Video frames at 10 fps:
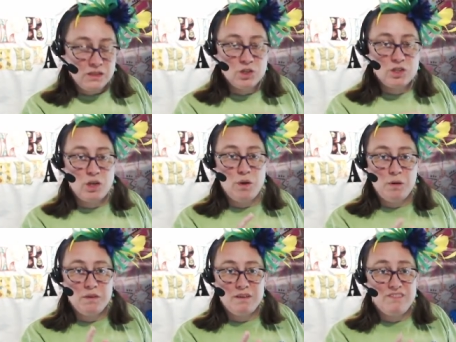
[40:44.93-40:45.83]
the
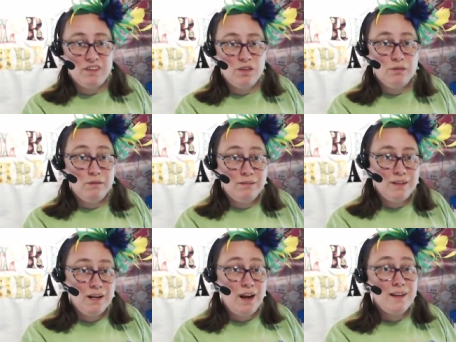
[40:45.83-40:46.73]
sewing with a view
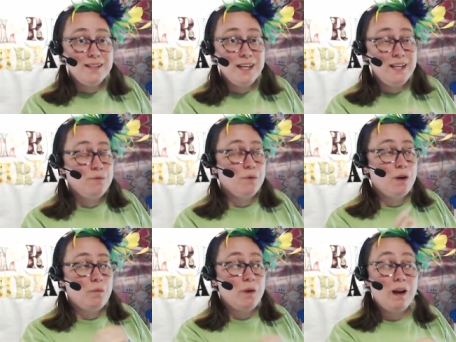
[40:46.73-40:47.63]
that I did, where
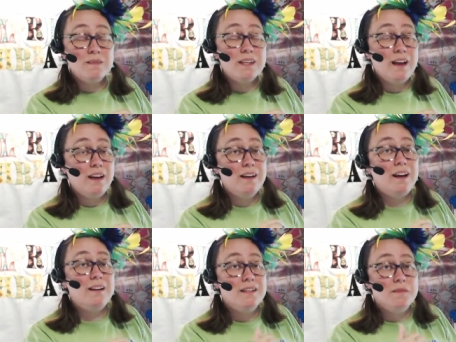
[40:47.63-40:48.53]
I went outside and
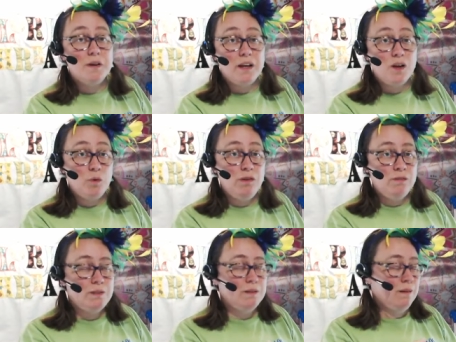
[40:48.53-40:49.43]
I did my
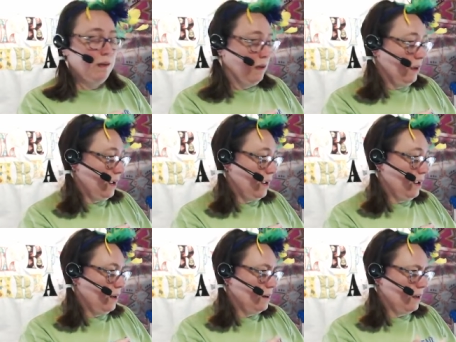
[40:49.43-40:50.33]
quilt,
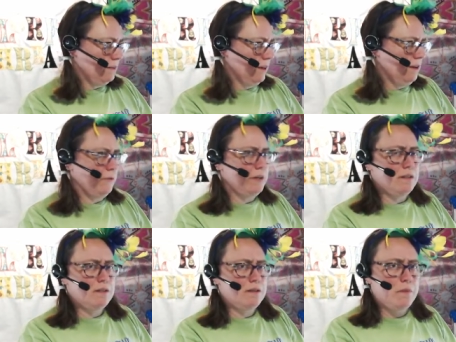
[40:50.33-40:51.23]
and I think we
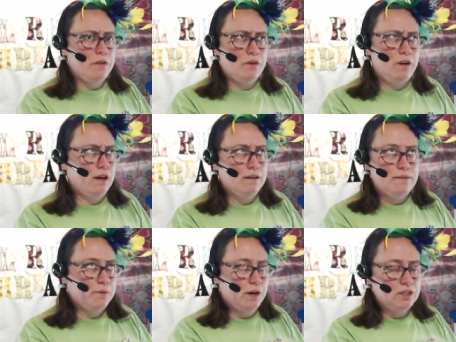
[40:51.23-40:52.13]
did some other kind
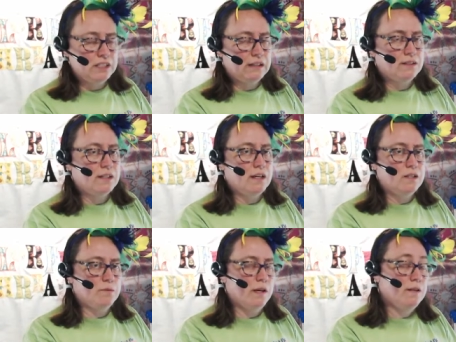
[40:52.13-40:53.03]
of project outside
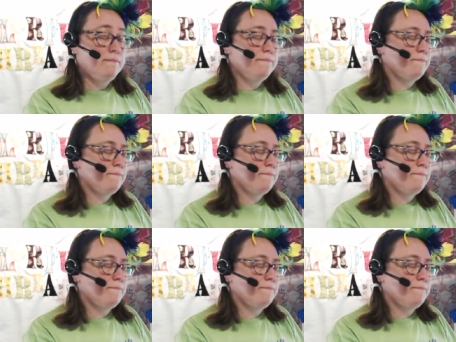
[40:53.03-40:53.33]
as well.